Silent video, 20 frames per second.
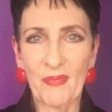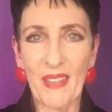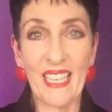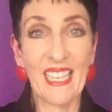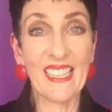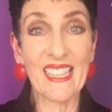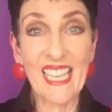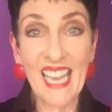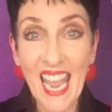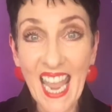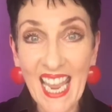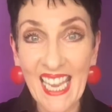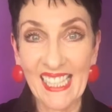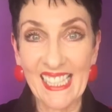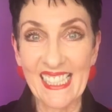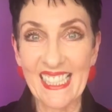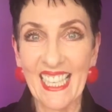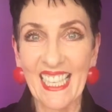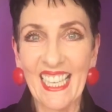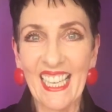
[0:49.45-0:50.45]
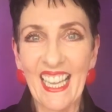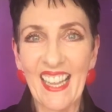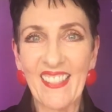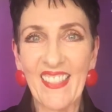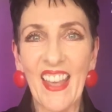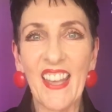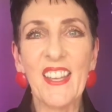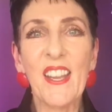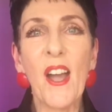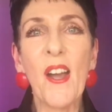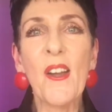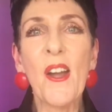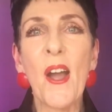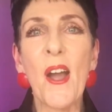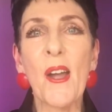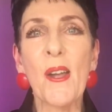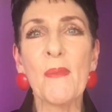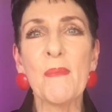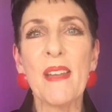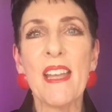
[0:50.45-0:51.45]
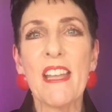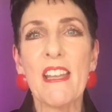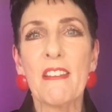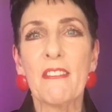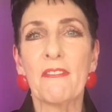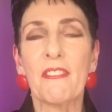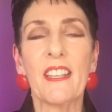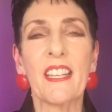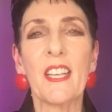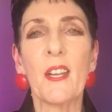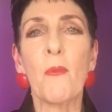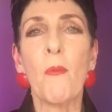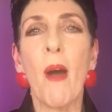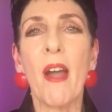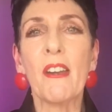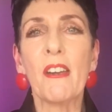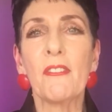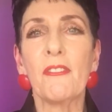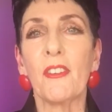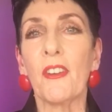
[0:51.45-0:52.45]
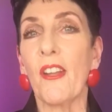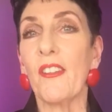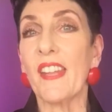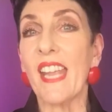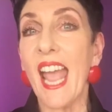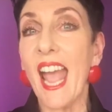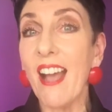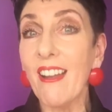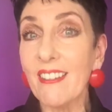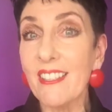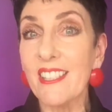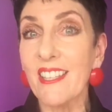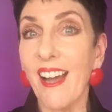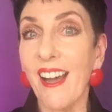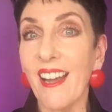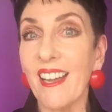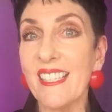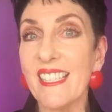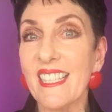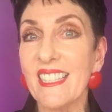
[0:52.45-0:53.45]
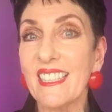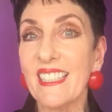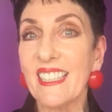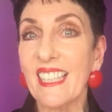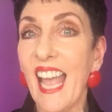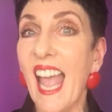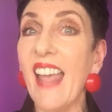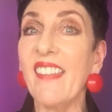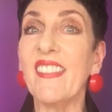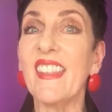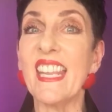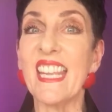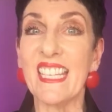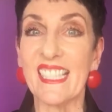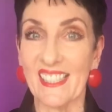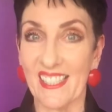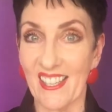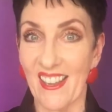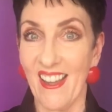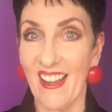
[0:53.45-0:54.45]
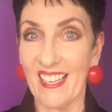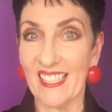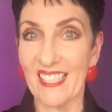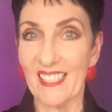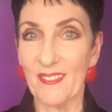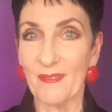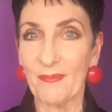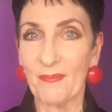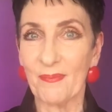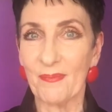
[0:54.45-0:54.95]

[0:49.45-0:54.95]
And at the end, they go home feeling wonderful on the outside and the inside.